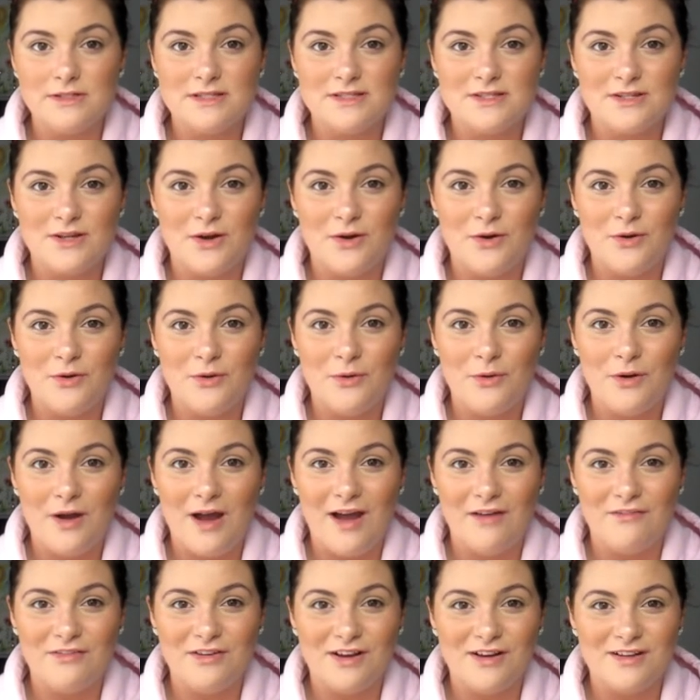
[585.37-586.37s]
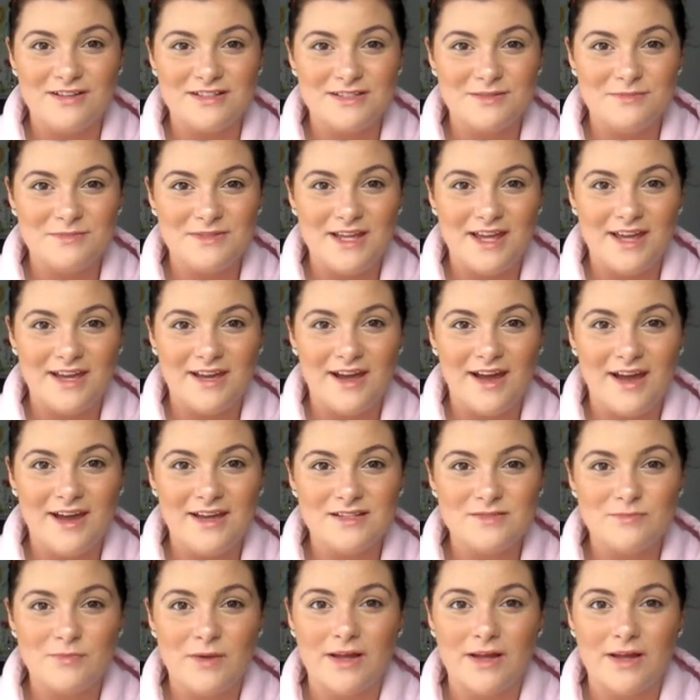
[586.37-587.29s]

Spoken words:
So have an awesome day, guys.